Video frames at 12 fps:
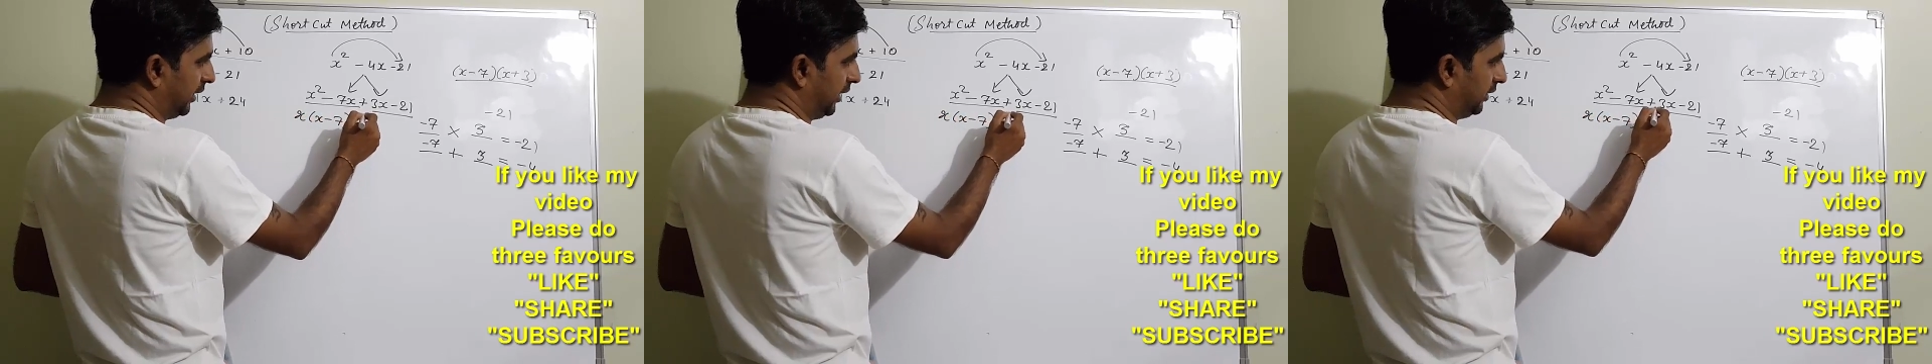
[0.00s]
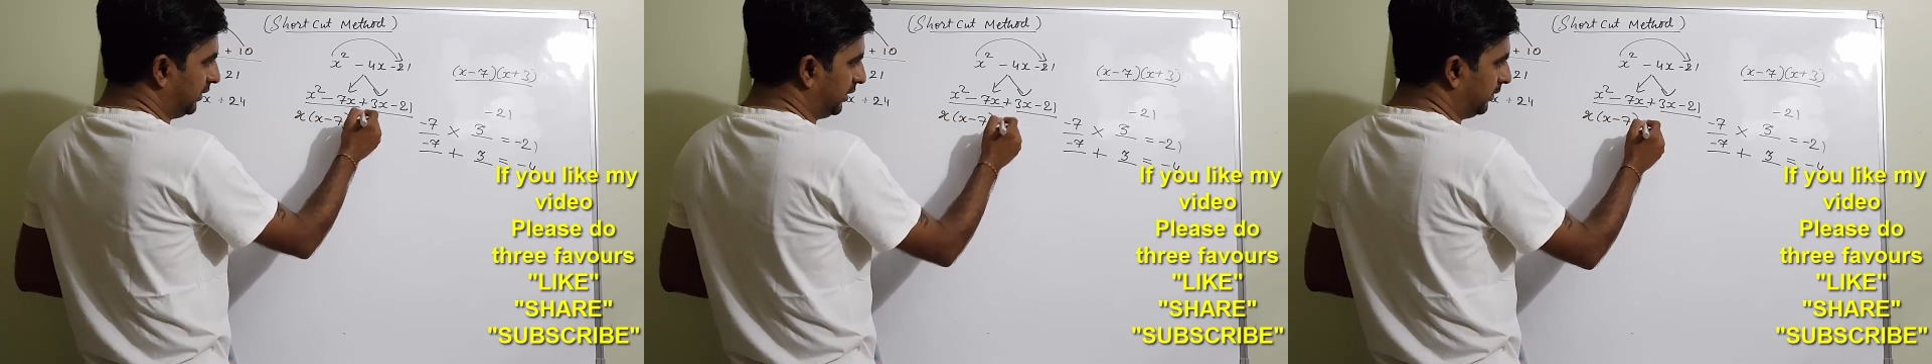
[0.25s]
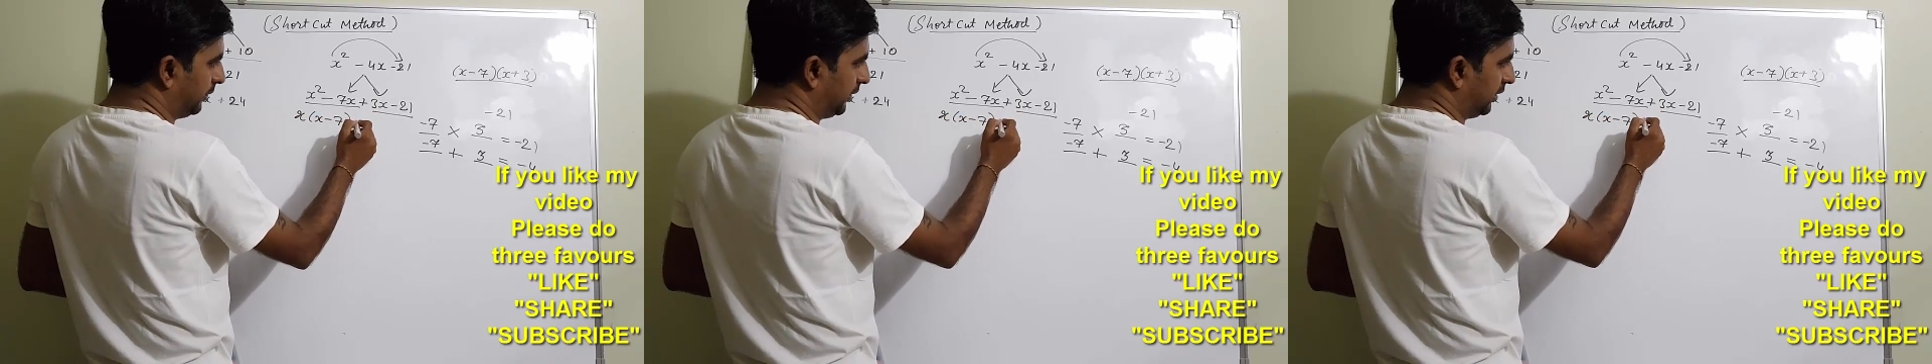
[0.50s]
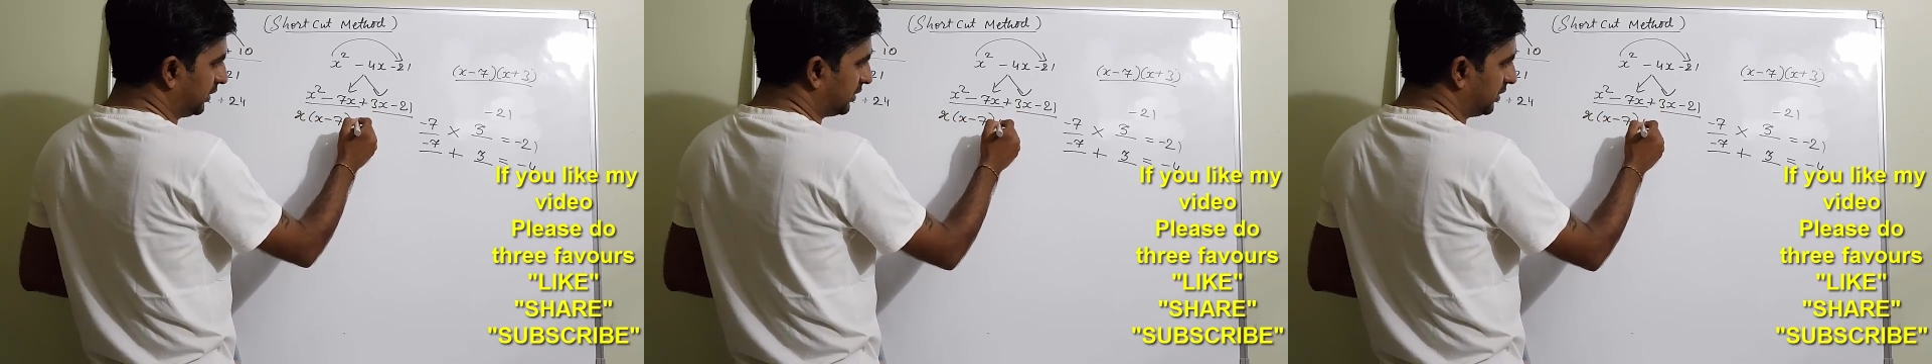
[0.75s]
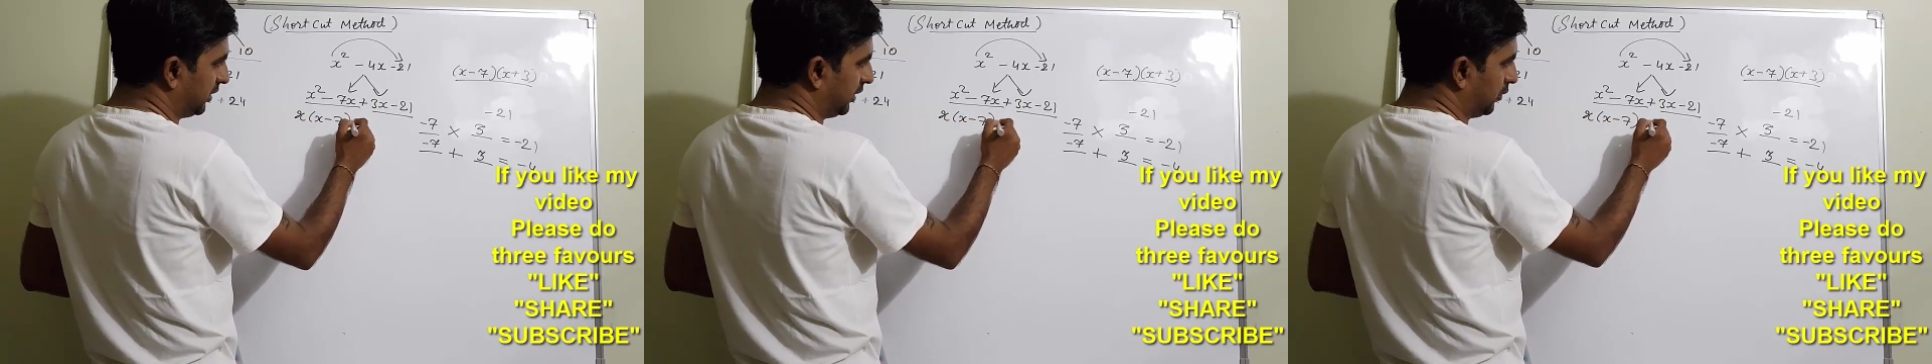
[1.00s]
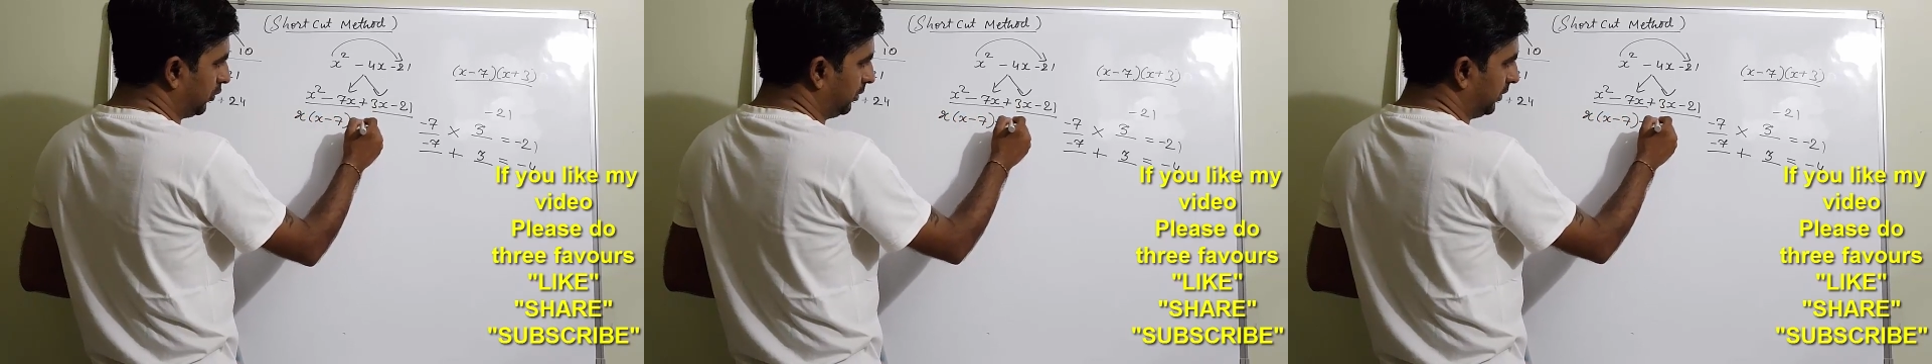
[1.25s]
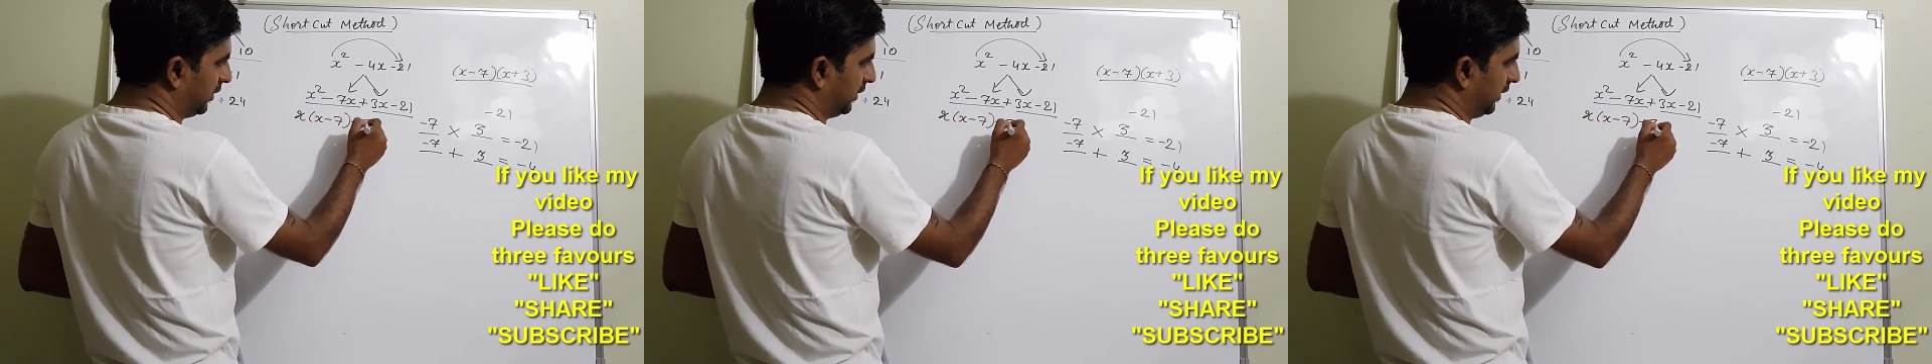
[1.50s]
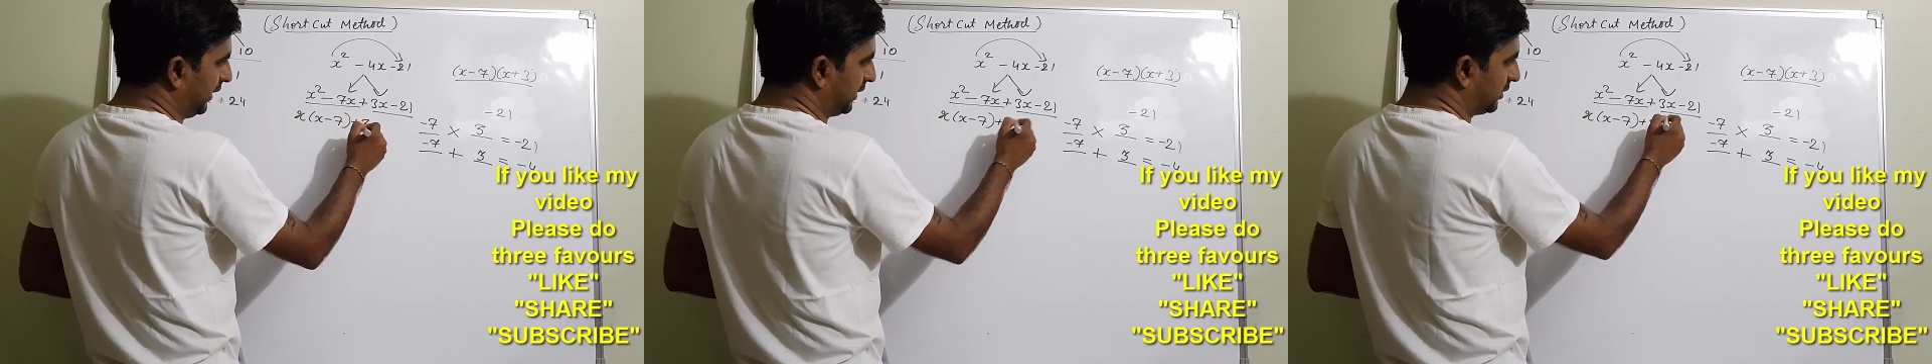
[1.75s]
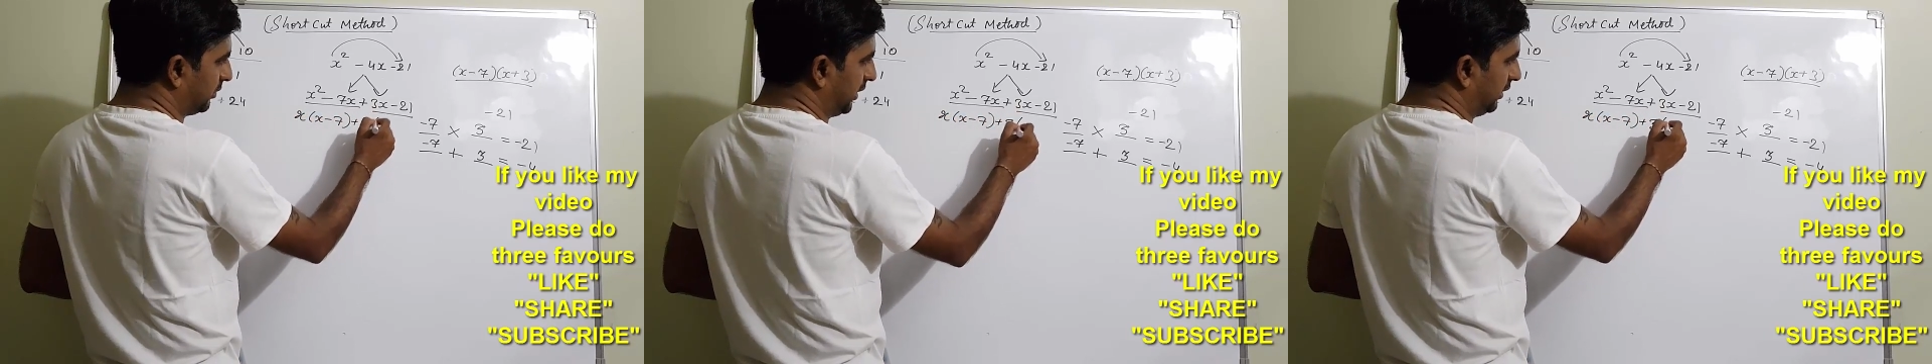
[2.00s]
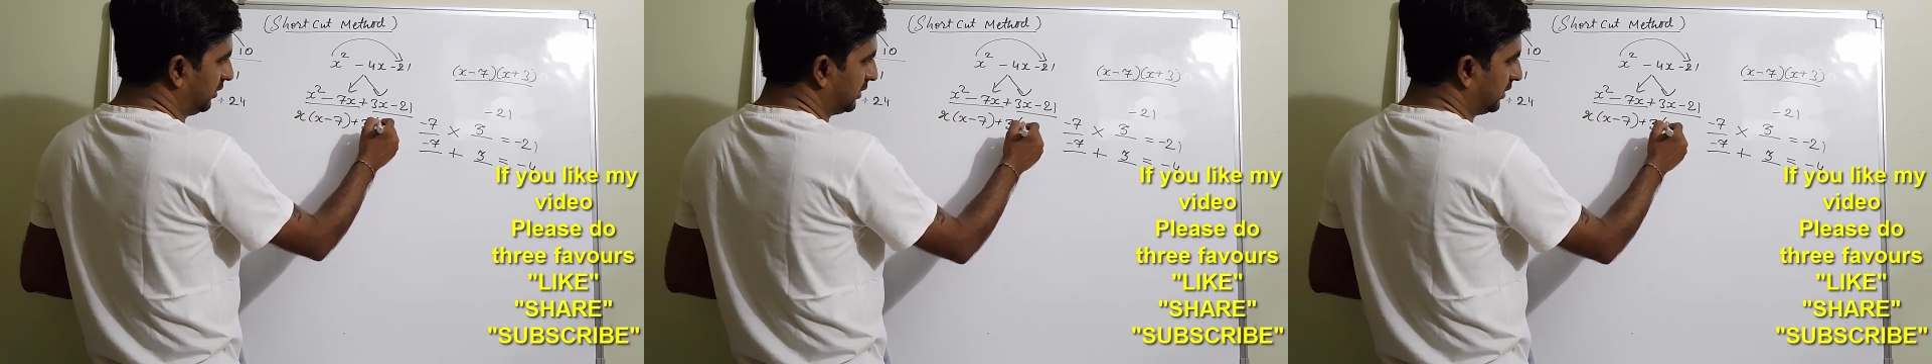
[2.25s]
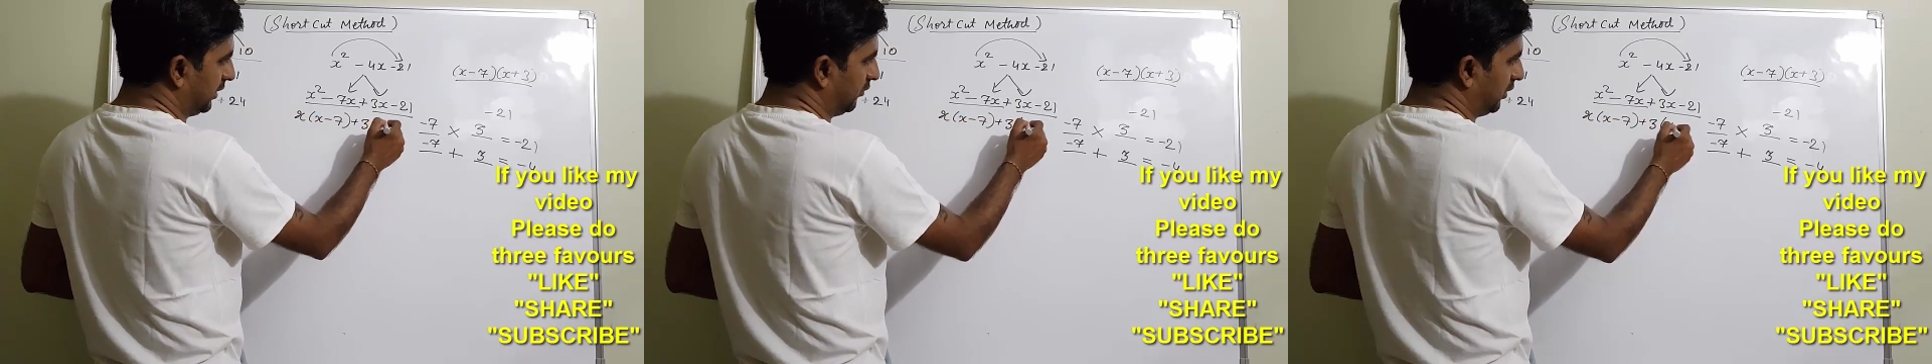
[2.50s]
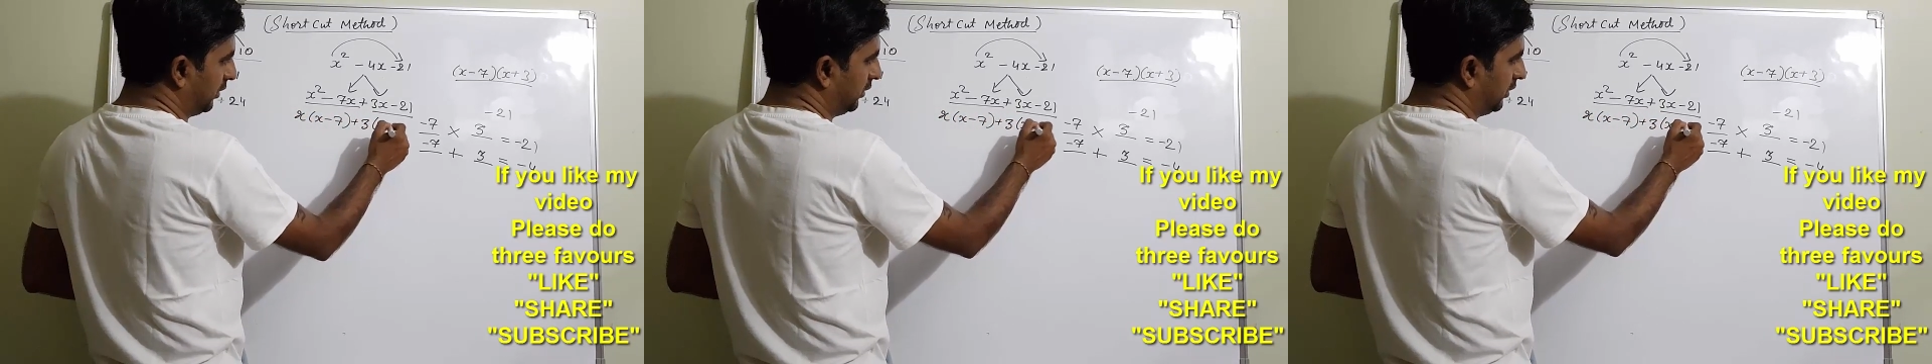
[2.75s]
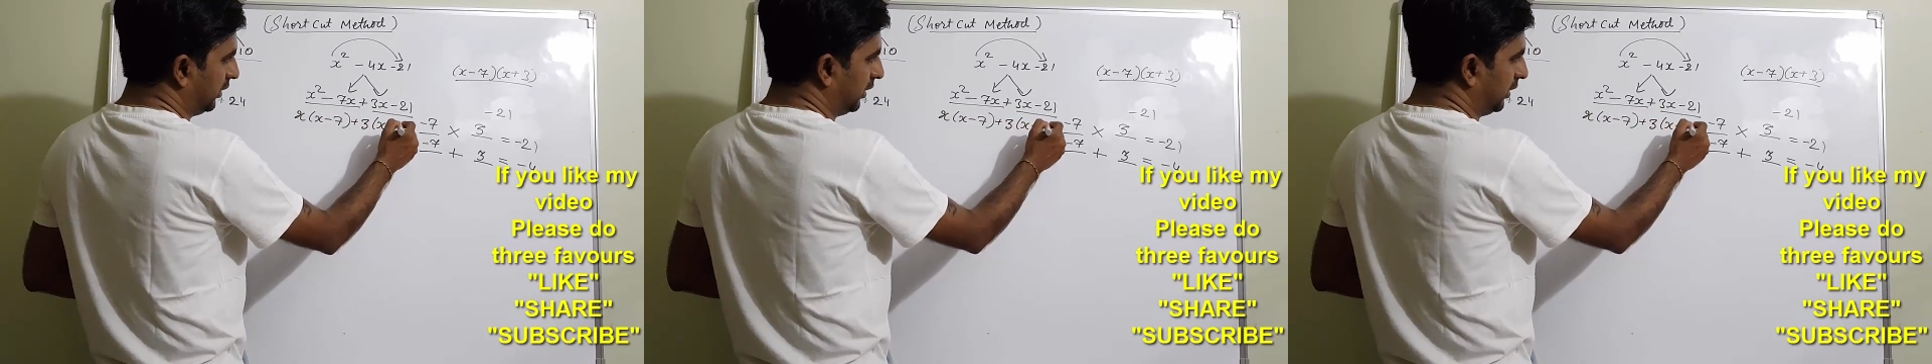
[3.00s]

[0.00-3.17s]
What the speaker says: and then plus 3 common, x minus 7.